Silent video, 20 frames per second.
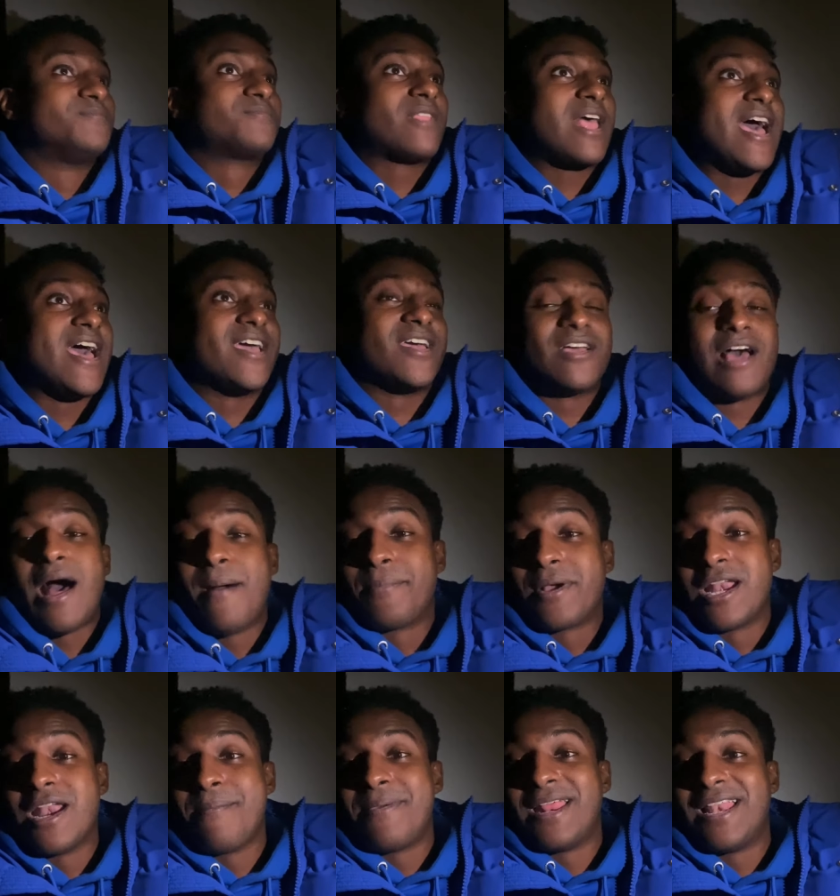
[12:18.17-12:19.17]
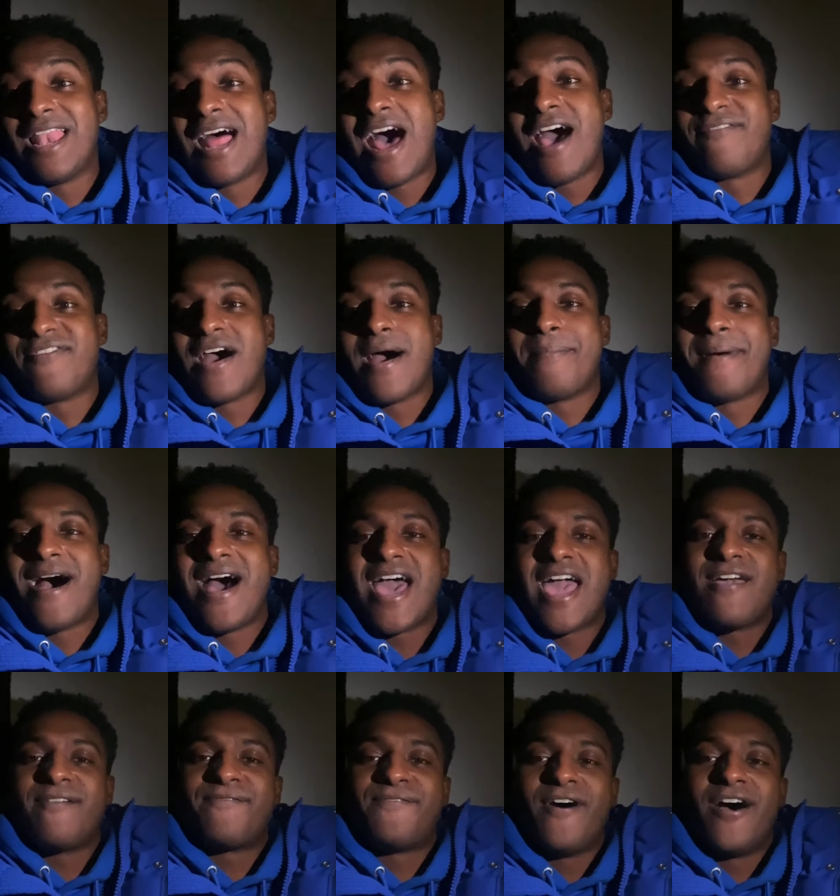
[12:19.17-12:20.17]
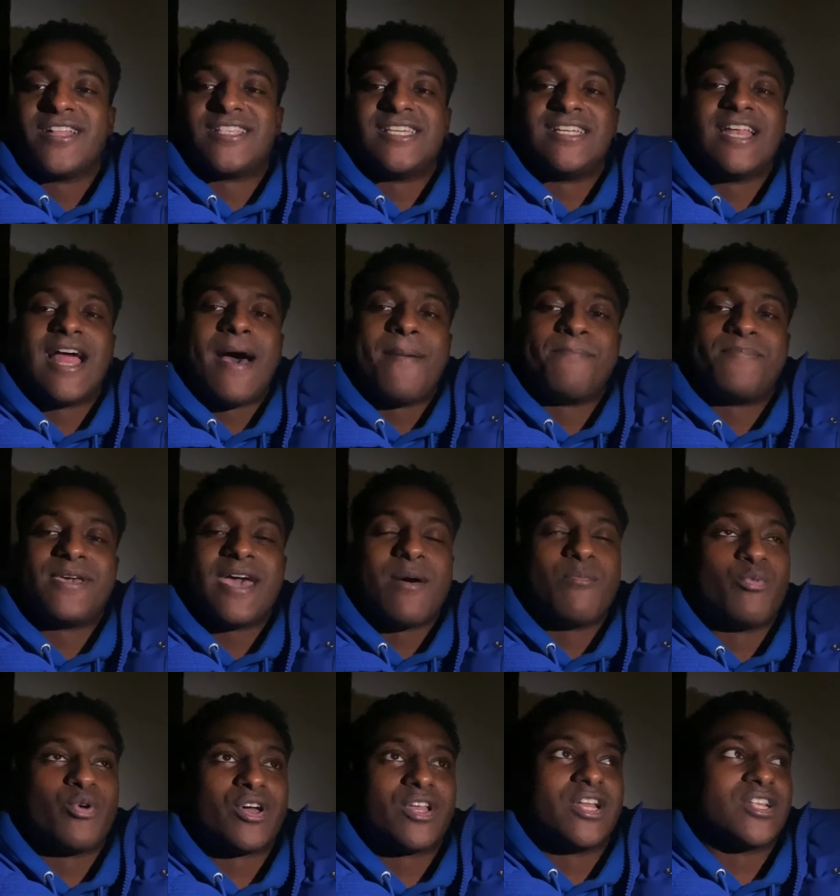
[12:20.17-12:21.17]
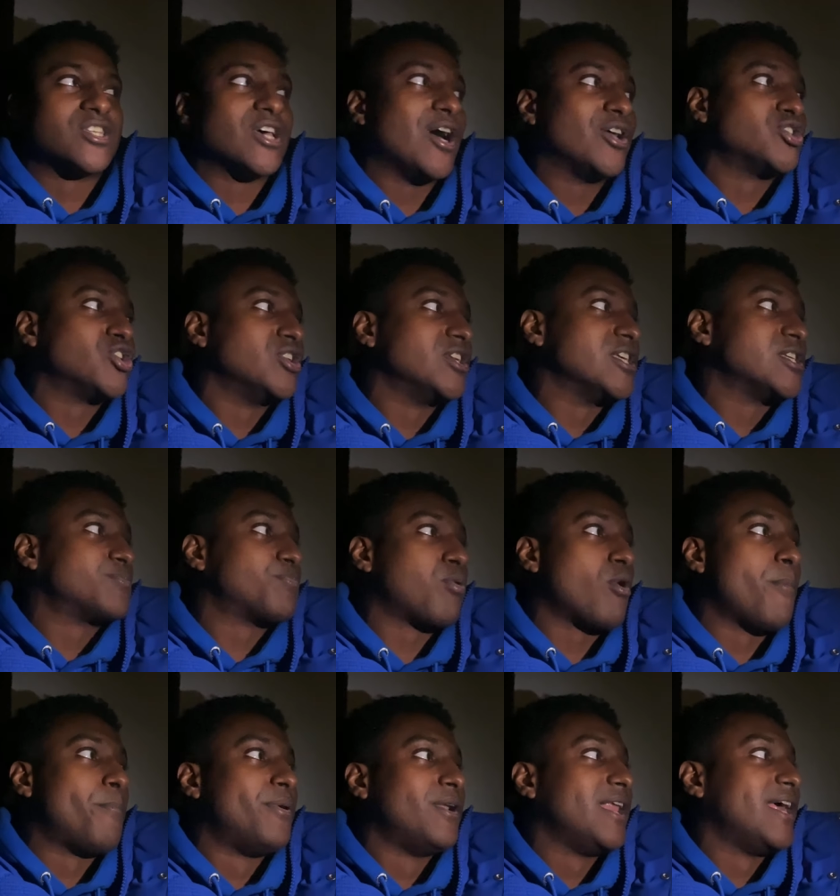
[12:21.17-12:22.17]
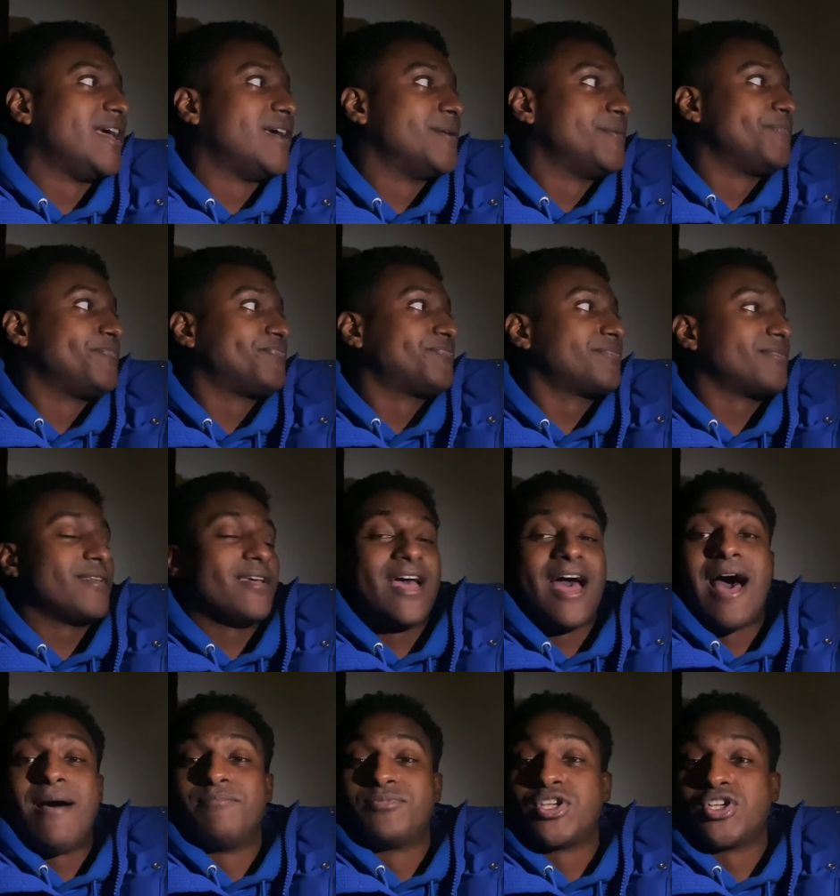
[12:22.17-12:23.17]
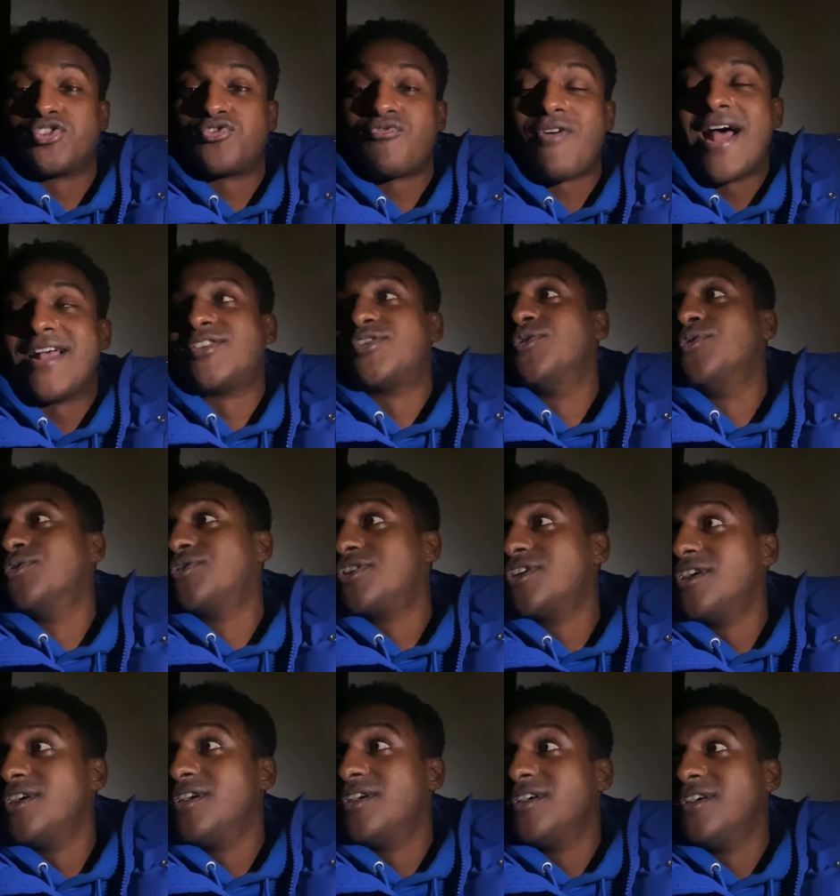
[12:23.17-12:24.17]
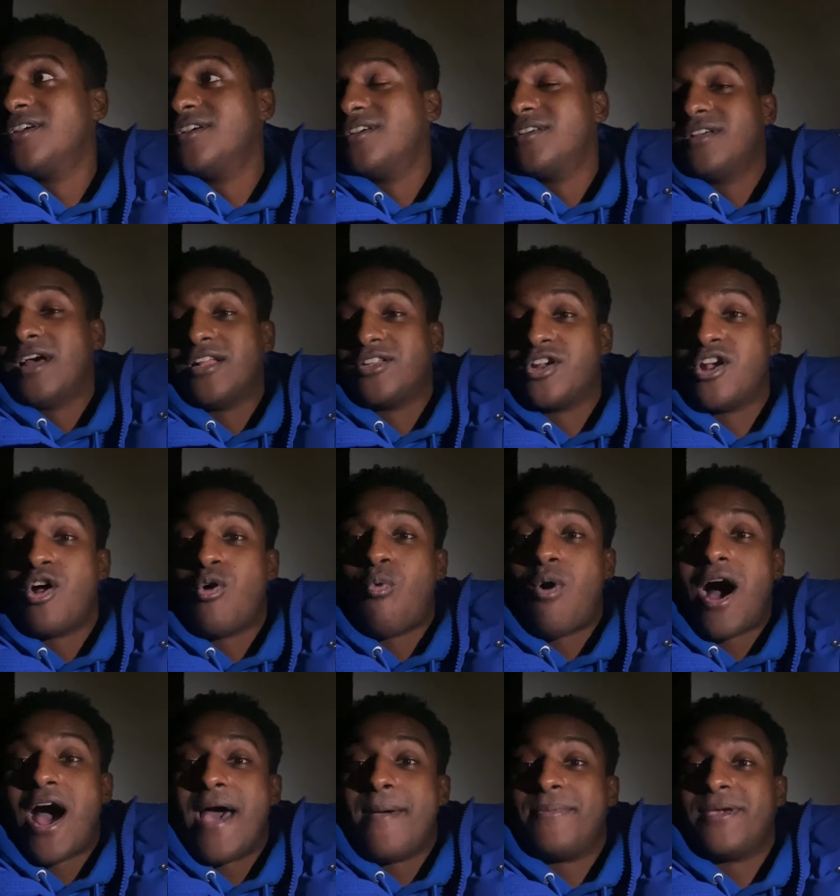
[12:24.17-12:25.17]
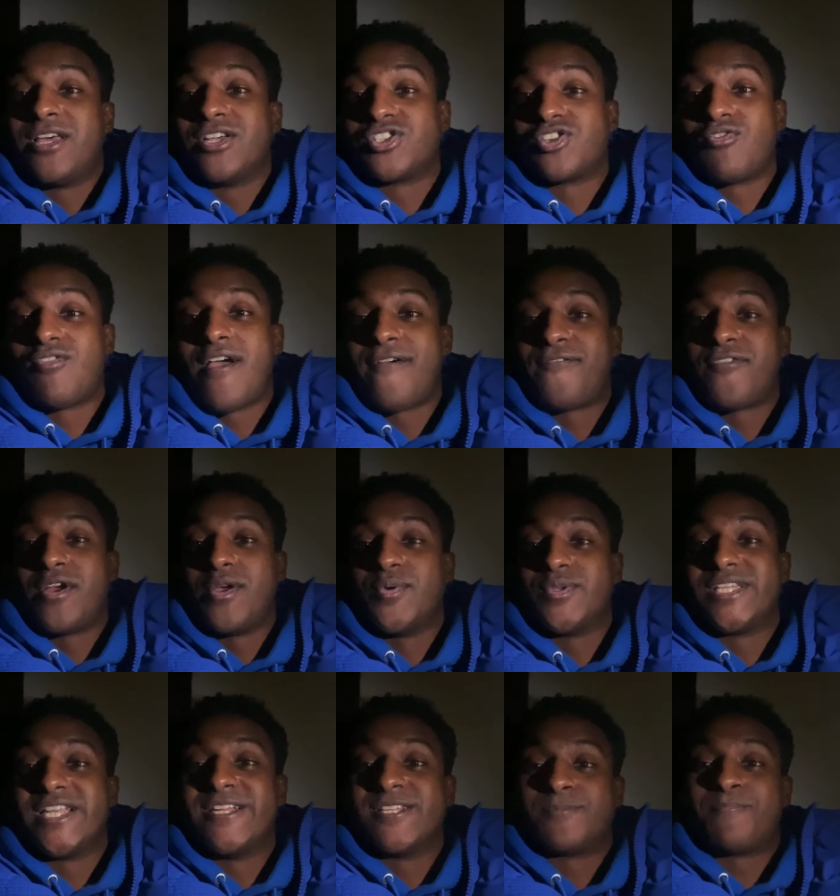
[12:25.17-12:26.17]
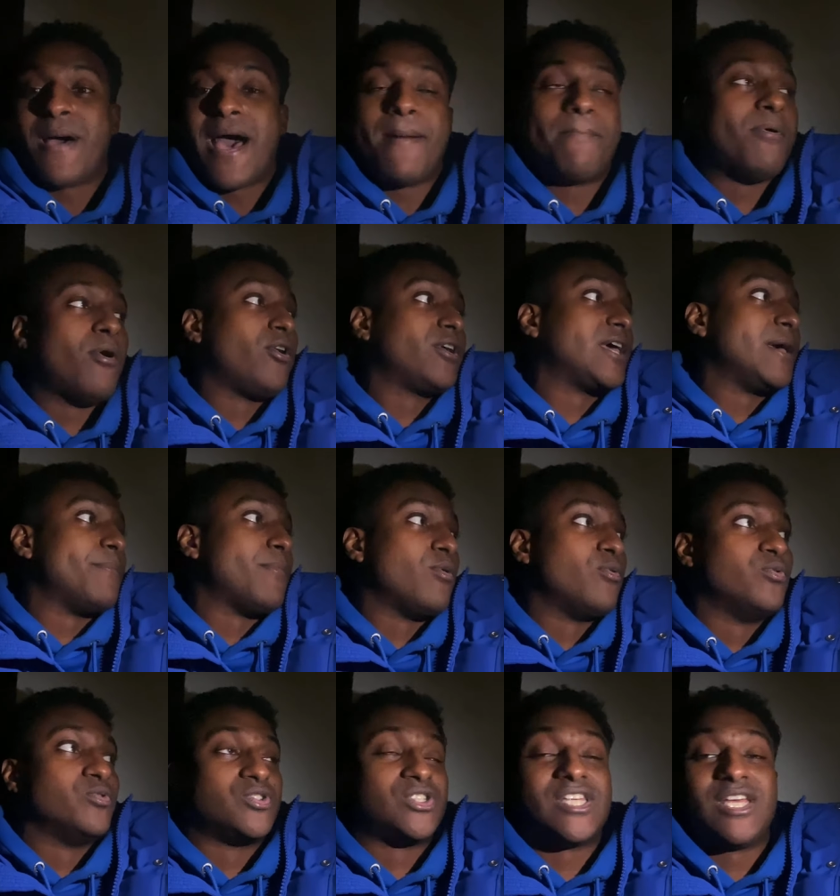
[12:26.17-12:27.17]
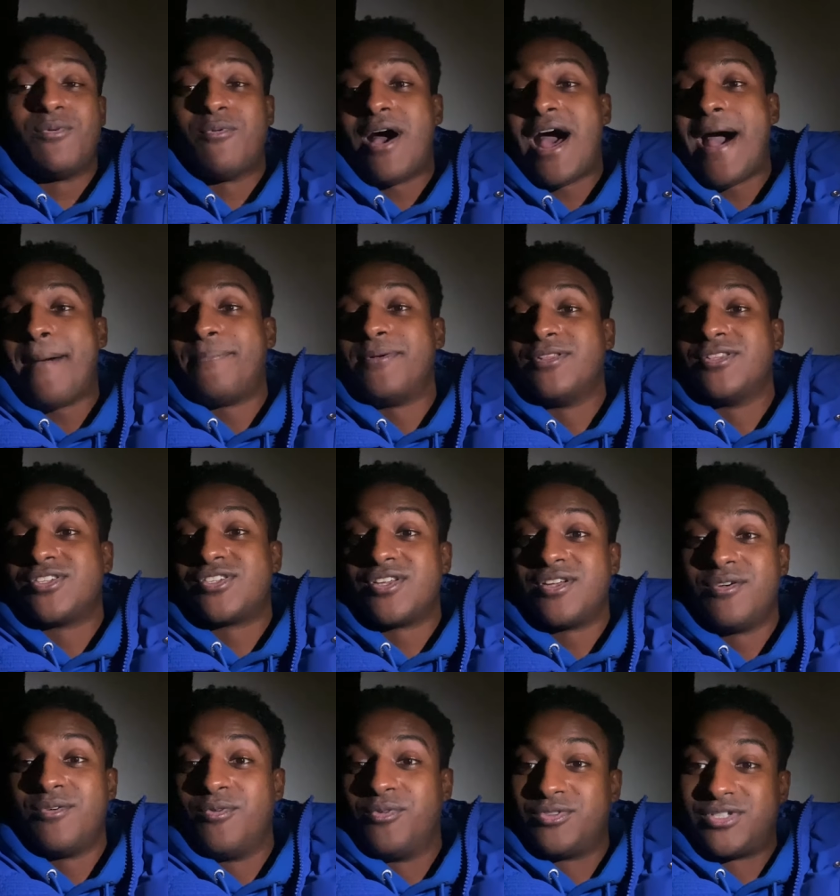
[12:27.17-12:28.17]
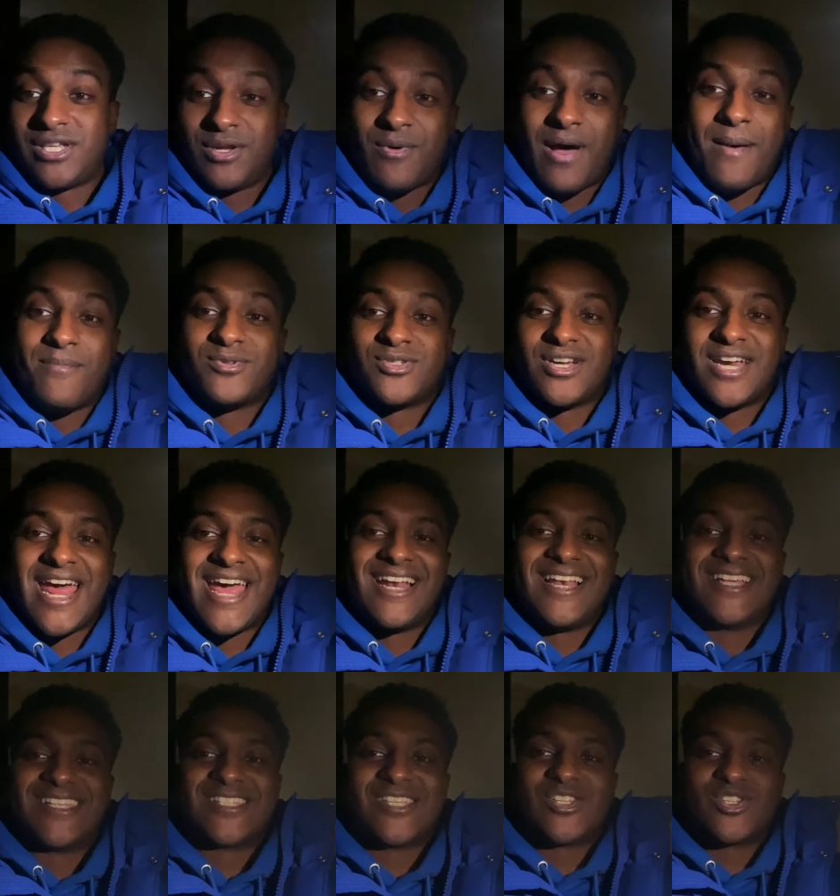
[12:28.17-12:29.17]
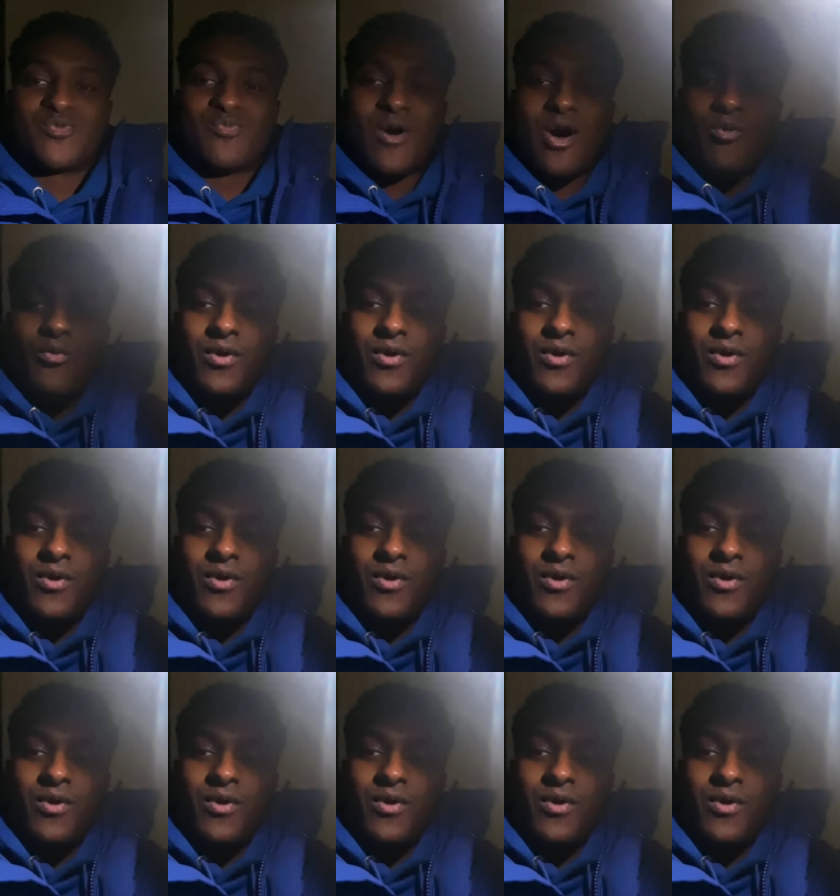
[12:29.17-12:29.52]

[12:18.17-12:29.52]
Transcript: hey, I'm going to be live at about 8.30, 9 p.m. We're going to touch on this properly. Hamza's rattled. I don't know why, because the referee was in his back pocket, but we'll see what happens. We'll see what happens on A-List as well.